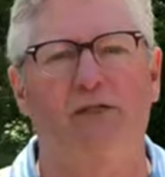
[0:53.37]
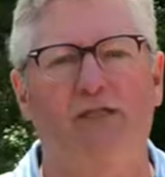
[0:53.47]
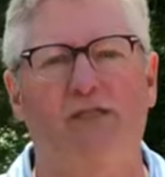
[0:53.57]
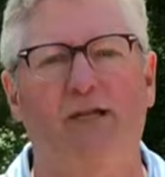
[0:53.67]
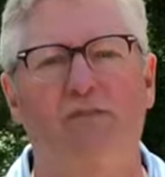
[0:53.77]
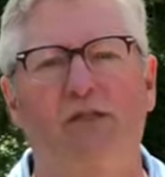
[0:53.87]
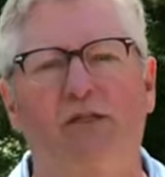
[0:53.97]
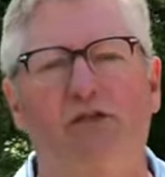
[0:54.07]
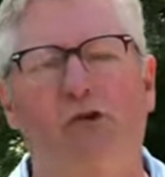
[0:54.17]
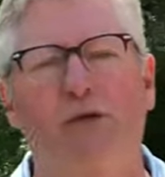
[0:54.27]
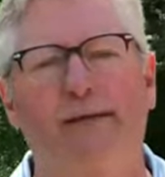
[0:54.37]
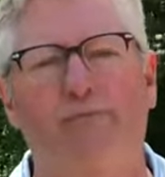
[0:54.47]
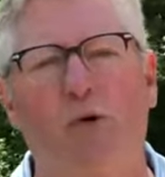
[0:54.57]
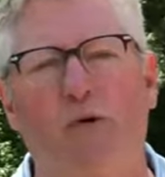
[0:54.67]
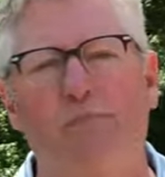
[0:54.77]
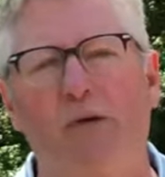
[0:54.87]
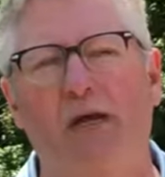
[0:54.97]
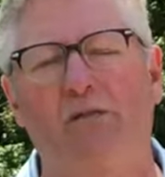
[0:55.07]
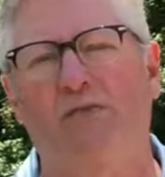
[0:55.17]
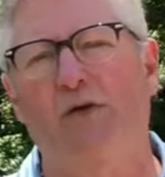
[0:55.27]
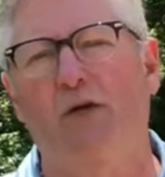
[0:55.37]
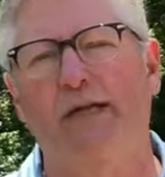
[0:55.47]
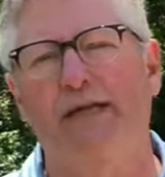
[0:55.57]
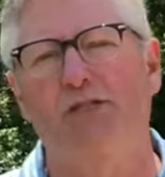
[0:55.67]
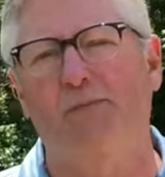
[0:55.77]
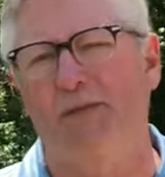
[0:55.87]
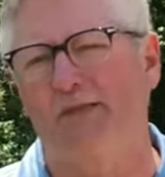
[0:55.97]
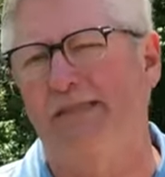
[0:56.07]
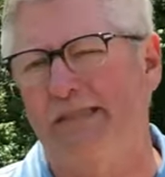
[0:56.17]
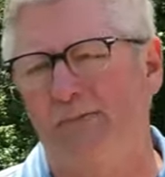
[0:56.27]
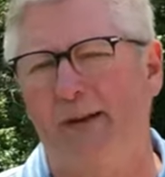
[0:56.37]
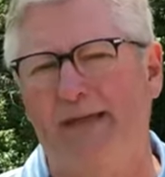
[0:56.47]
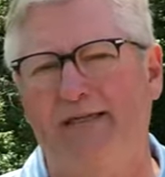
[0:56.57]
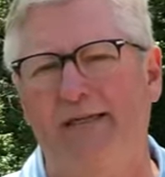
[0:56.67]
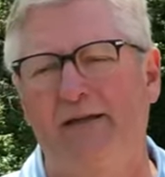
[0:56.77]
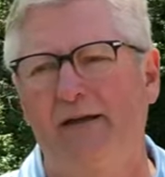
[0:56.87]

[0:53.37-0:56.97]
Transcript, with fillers: this is something that's truly important because if you're gonna get your building inspected,